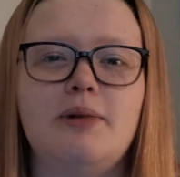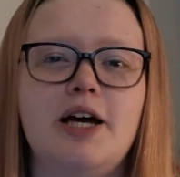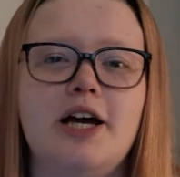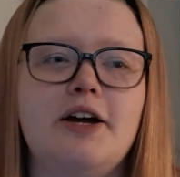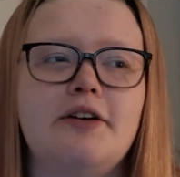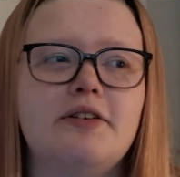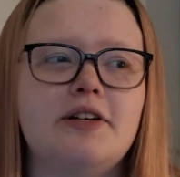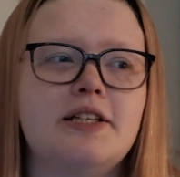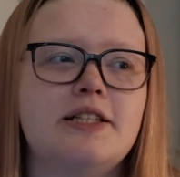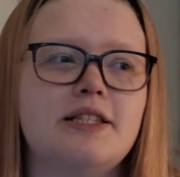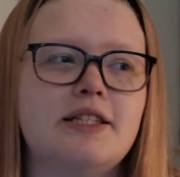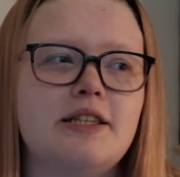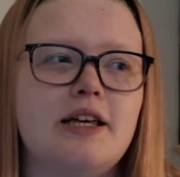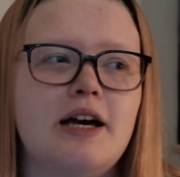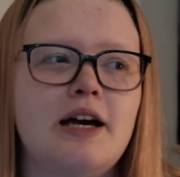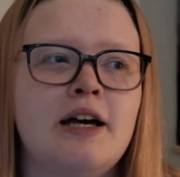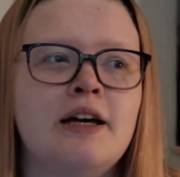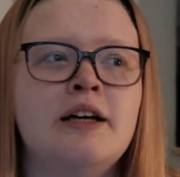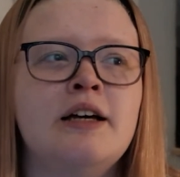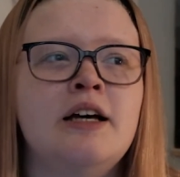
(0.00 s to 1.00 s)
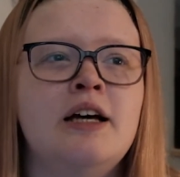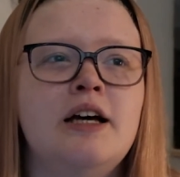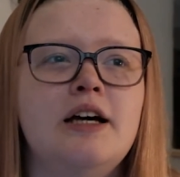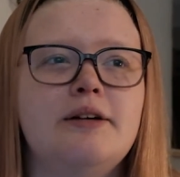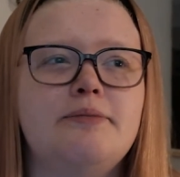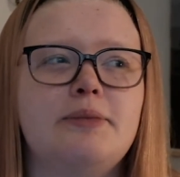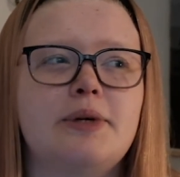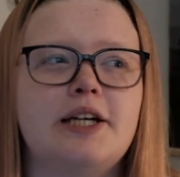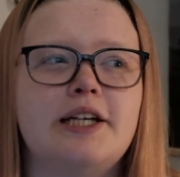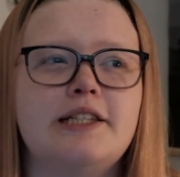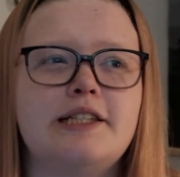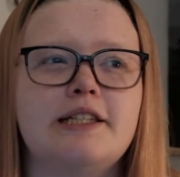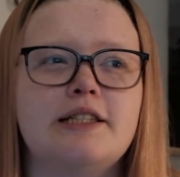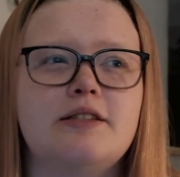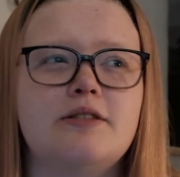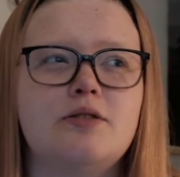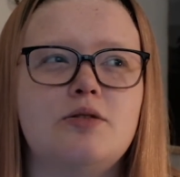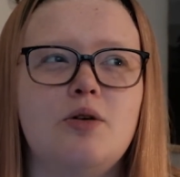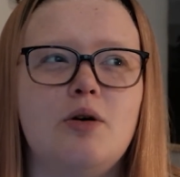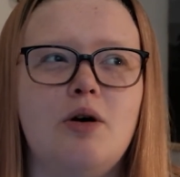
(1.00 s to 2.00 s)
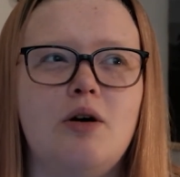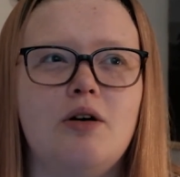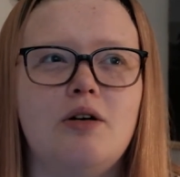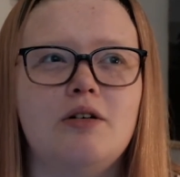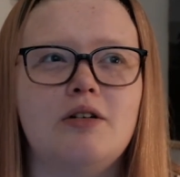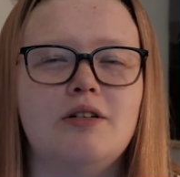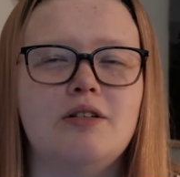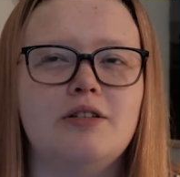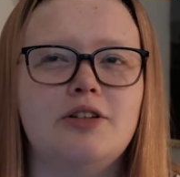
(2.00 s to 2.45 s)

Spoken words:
areas there, because it's not,